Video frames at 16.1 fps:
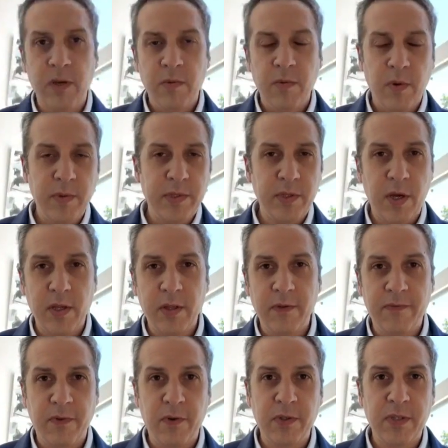What we saw in the
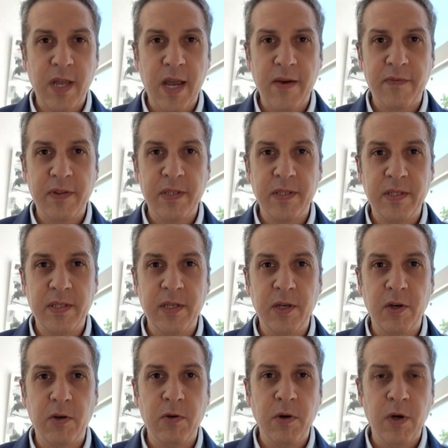first half of this
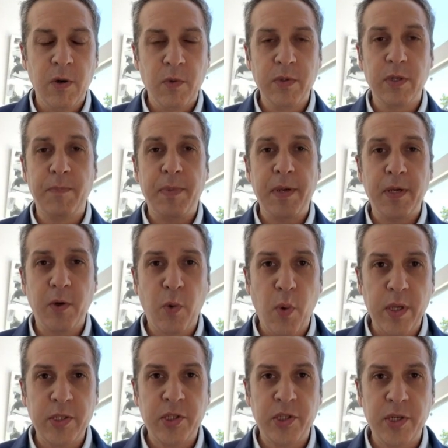year was a big
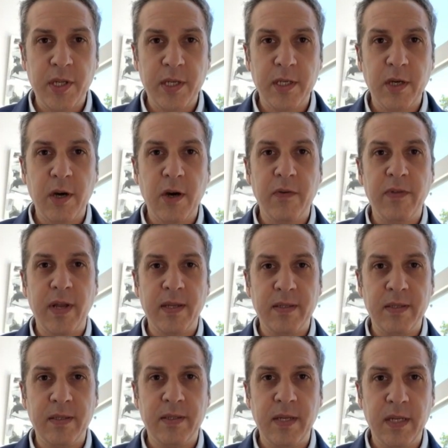questioning of that
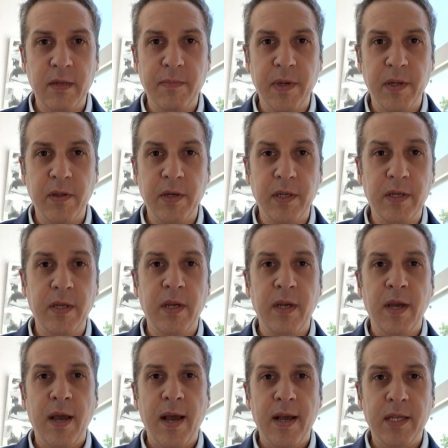sustainability
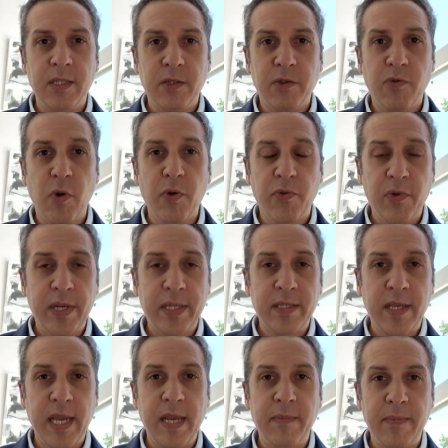as growth rates
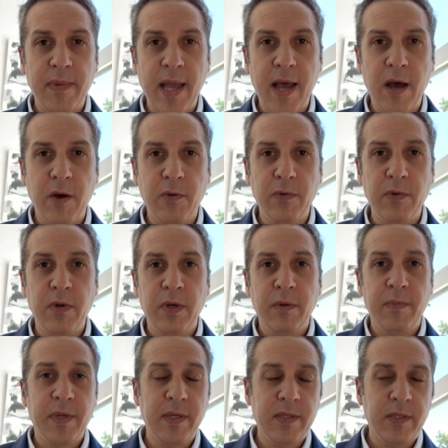came down
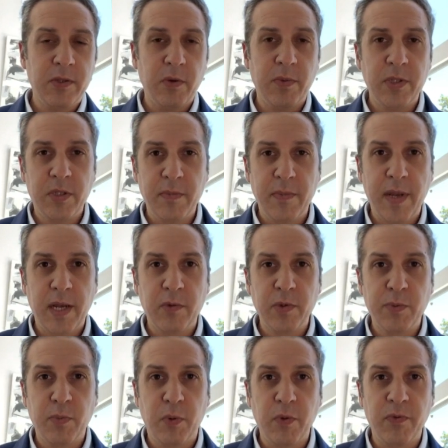because so much demand
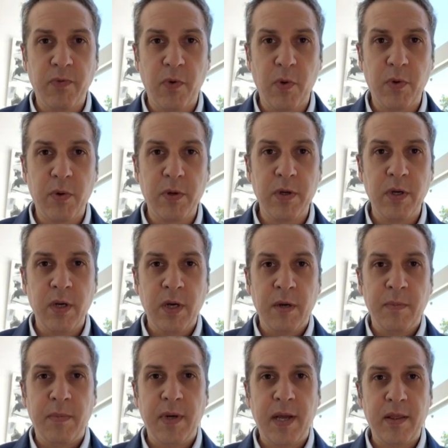was pulled forward.
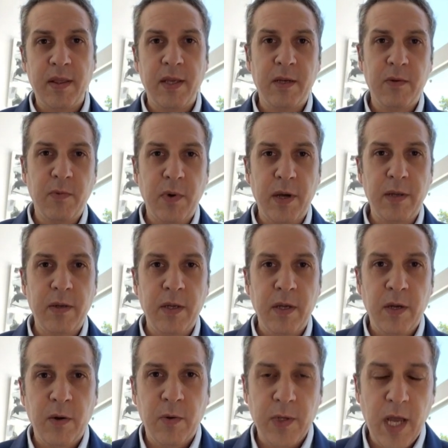But I think what
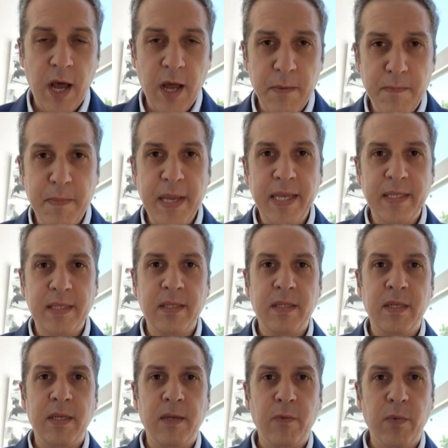got
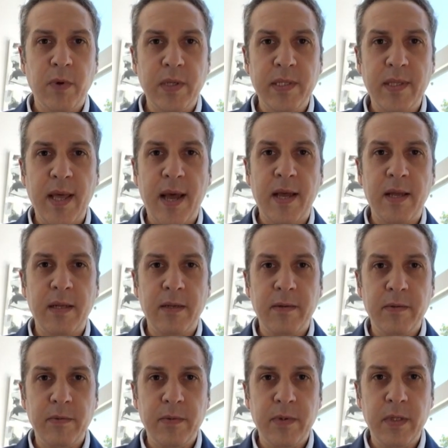missed was that,
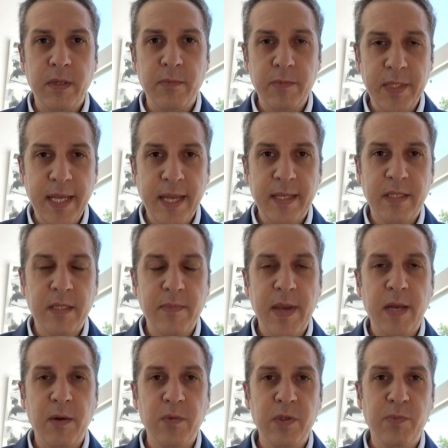yes,
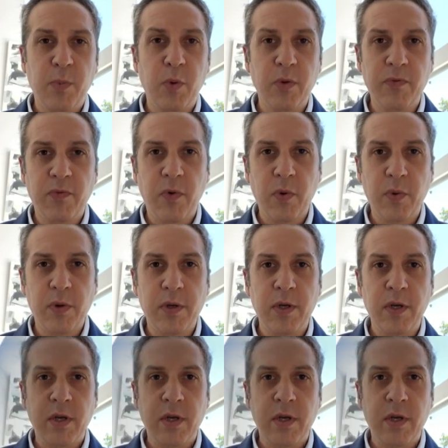demand was pulled forward,